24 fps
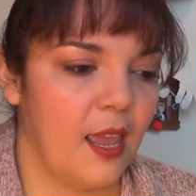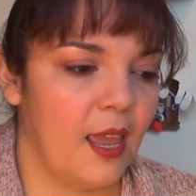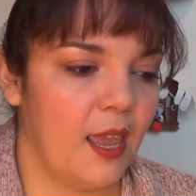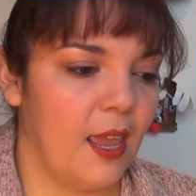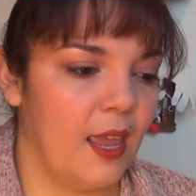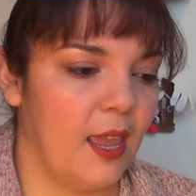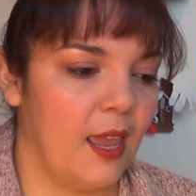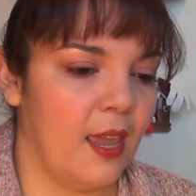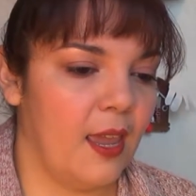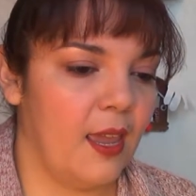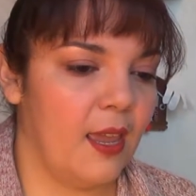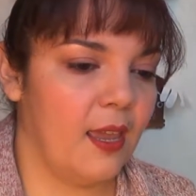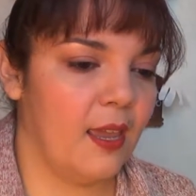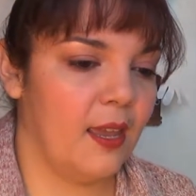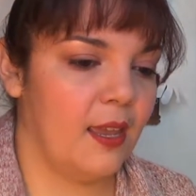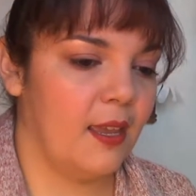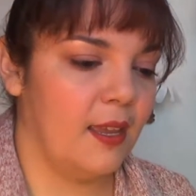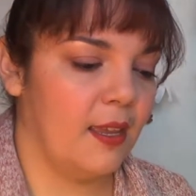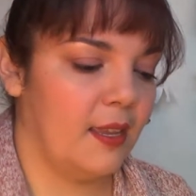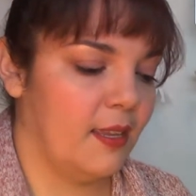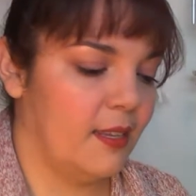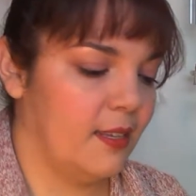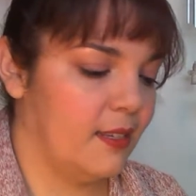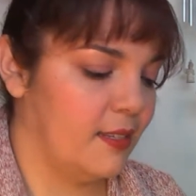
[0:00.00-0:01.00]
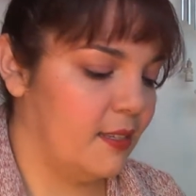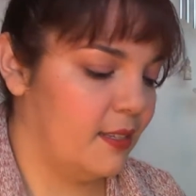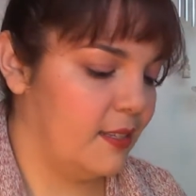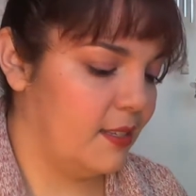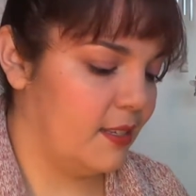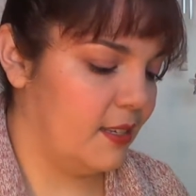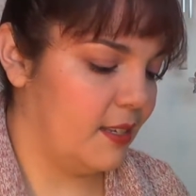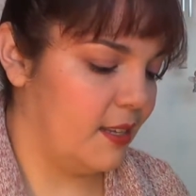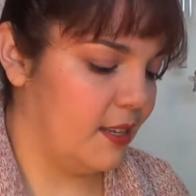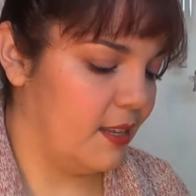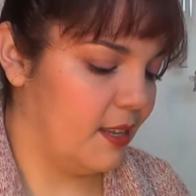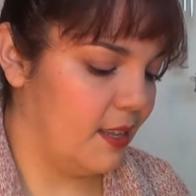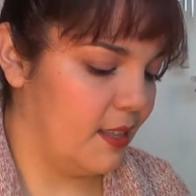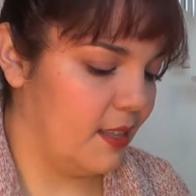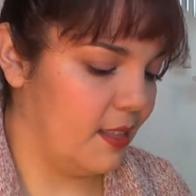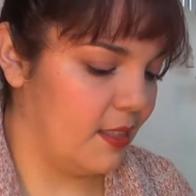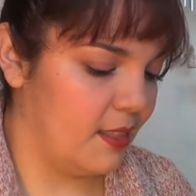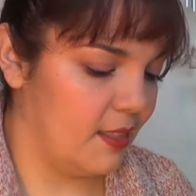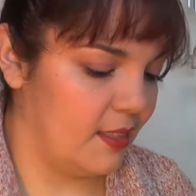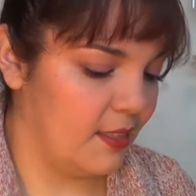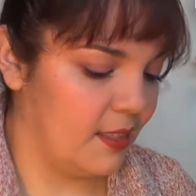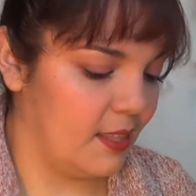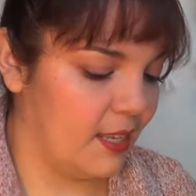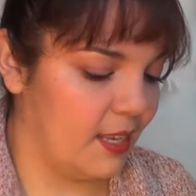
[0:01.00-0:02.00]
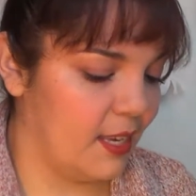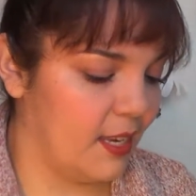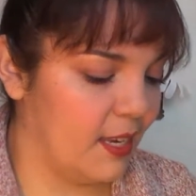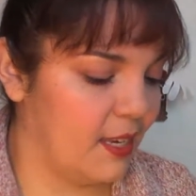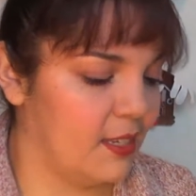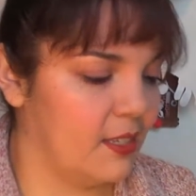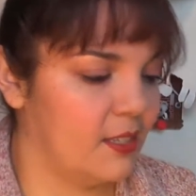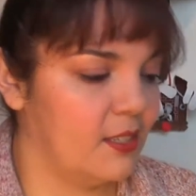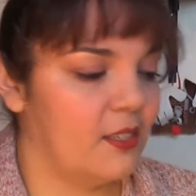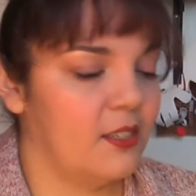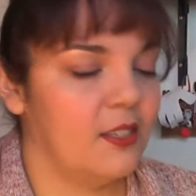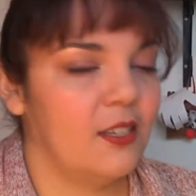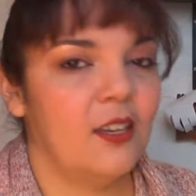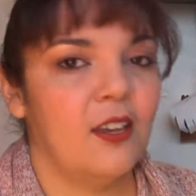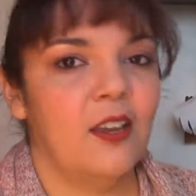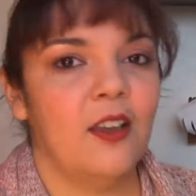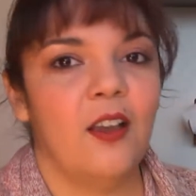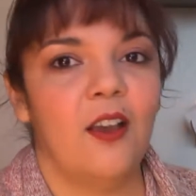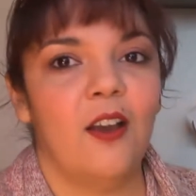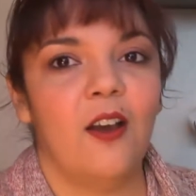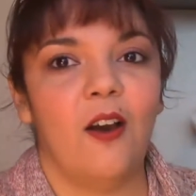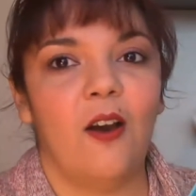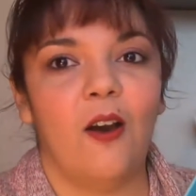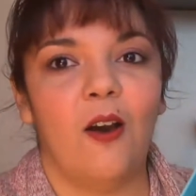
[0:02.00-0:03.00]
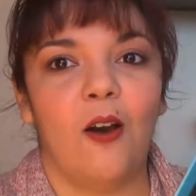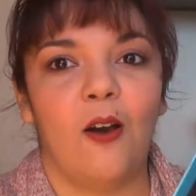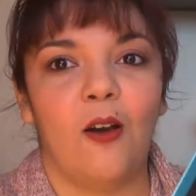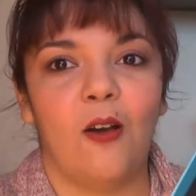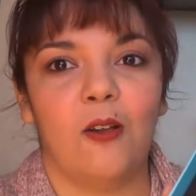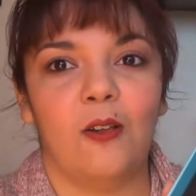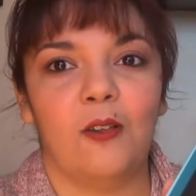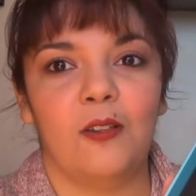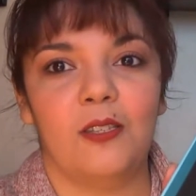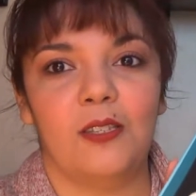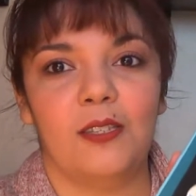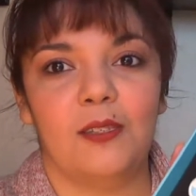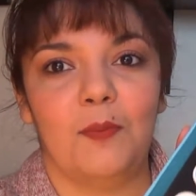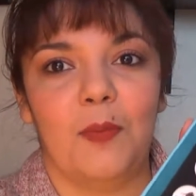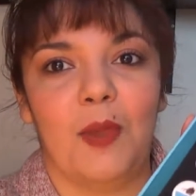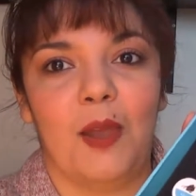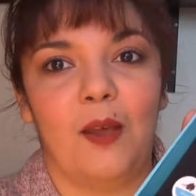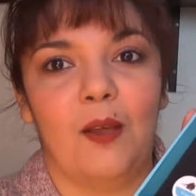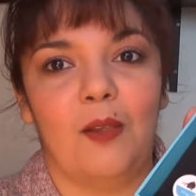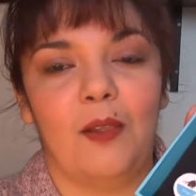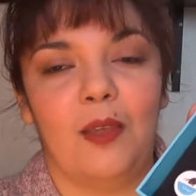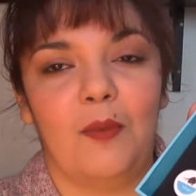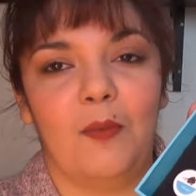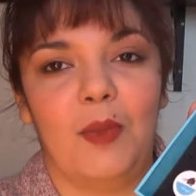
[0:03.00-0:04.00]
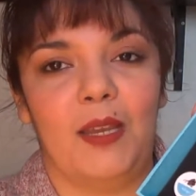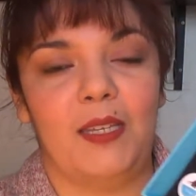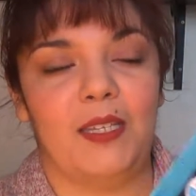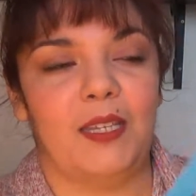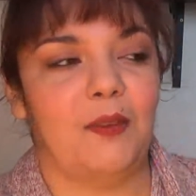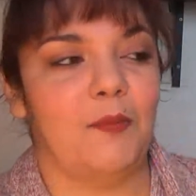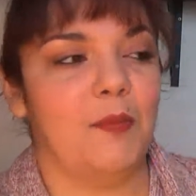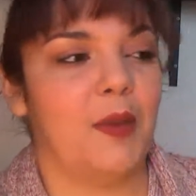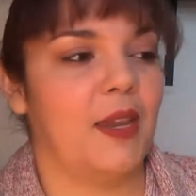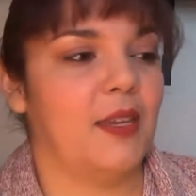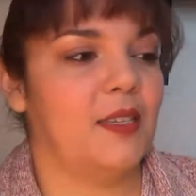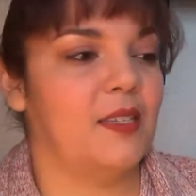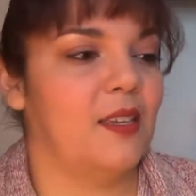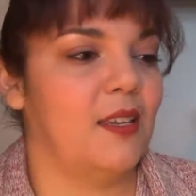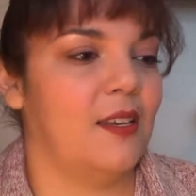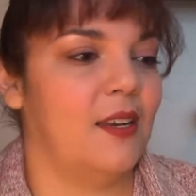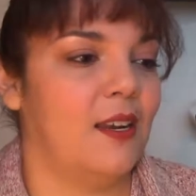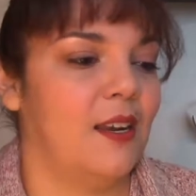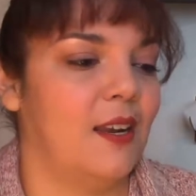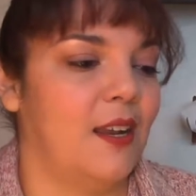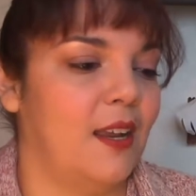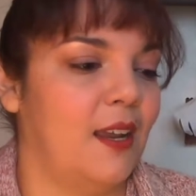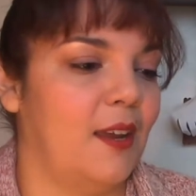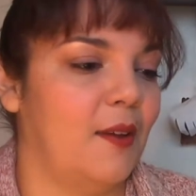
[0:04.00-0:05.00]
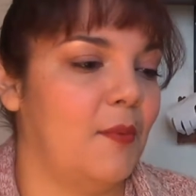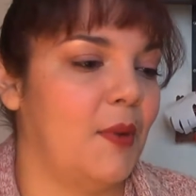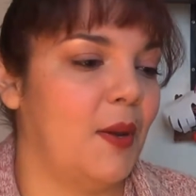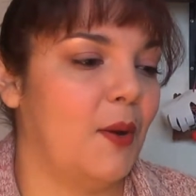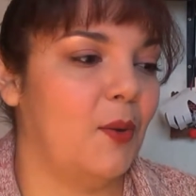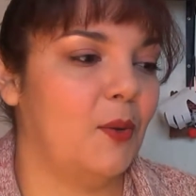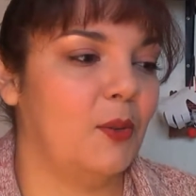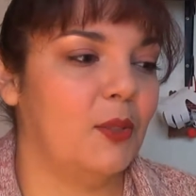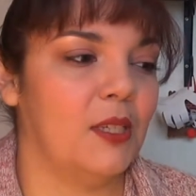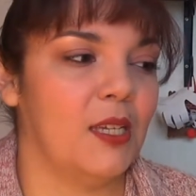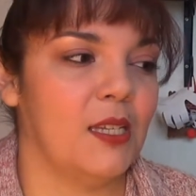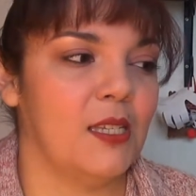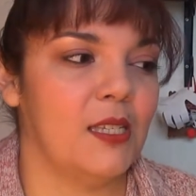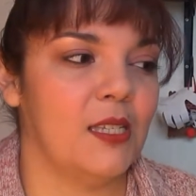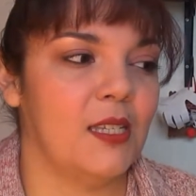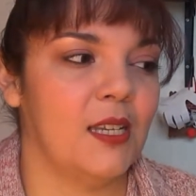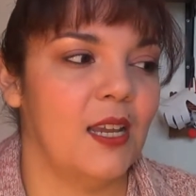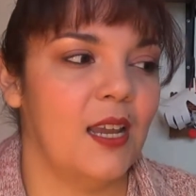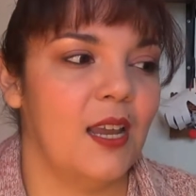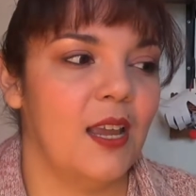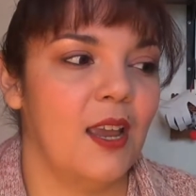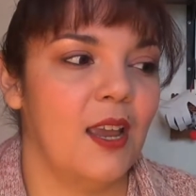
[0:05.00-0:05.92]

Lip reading: and these all smell amazing. My son and I, my oldest,